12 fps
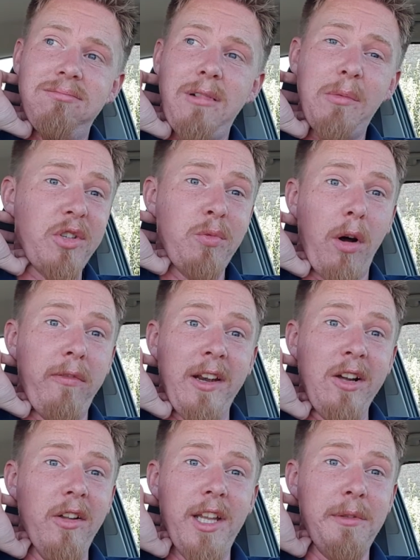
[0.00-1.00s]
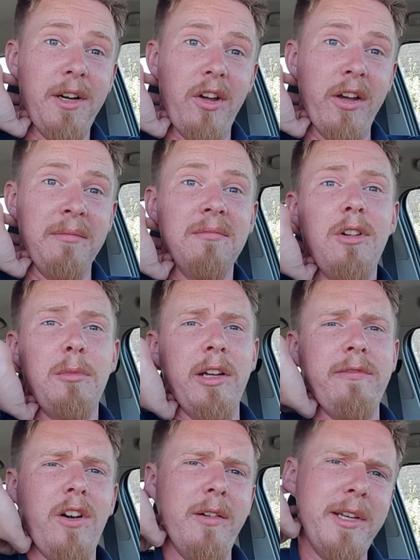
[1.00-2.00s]
I'm just waffling on now, aren't I? What am
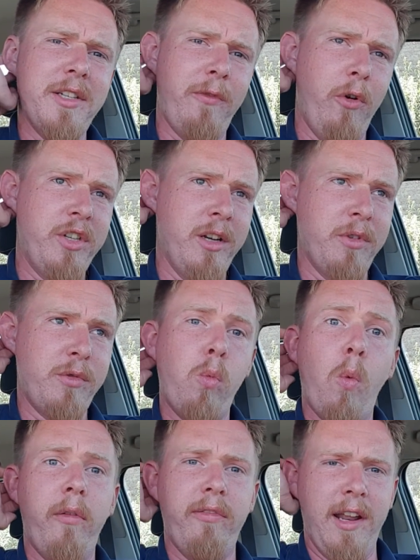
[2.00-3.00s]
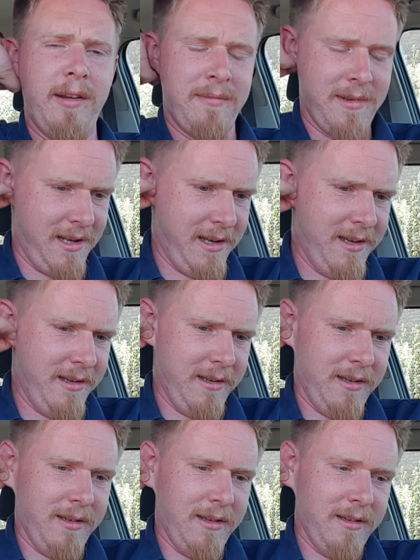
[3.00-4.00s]
I, 5 minutes 40, I'm just waffling.
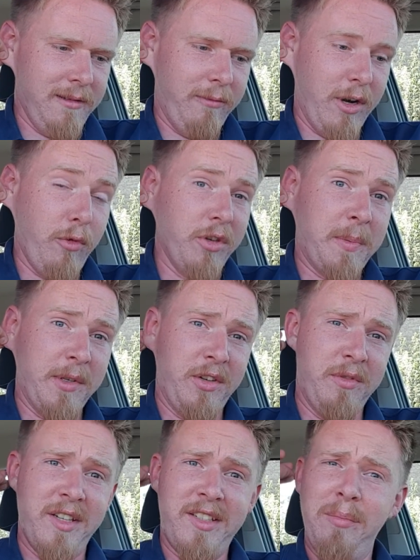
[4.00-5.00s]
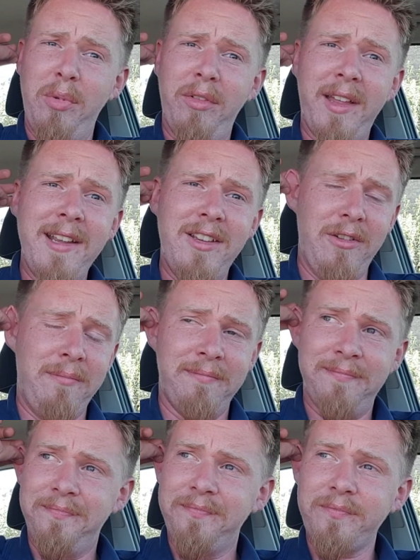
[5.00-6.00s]
When all I was supposed to do was a simple thank you.
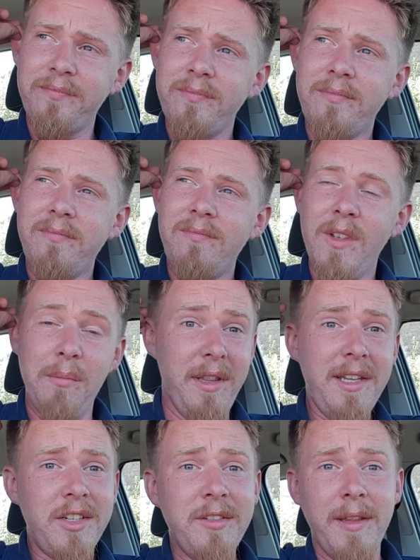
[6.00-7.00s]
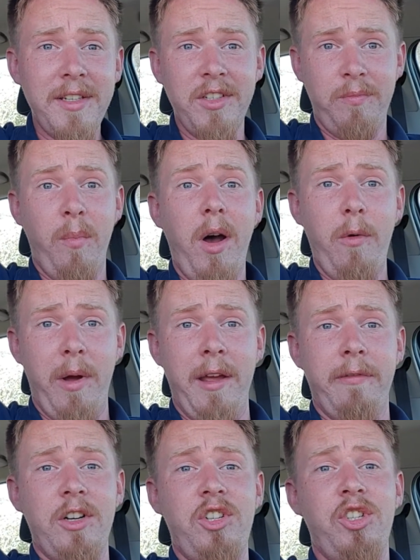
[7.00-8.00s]
But this is my way
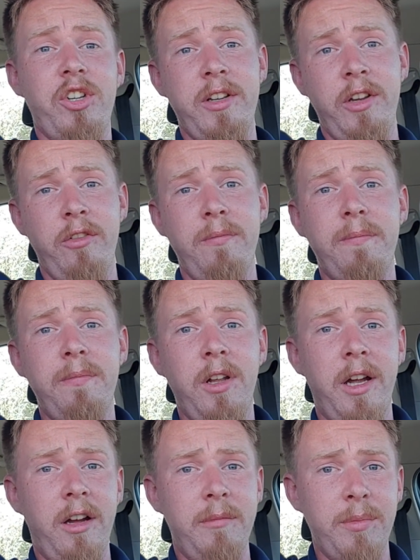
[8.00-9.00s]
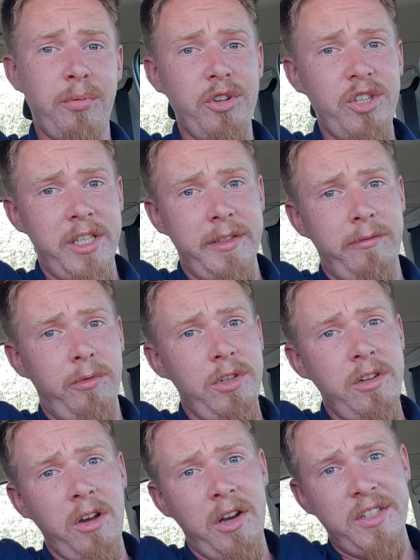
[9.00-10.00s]
of actually showing you I'm appreciative of
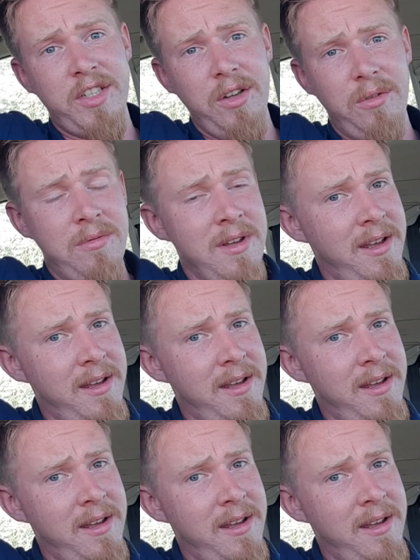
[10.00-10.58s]
what you guys do.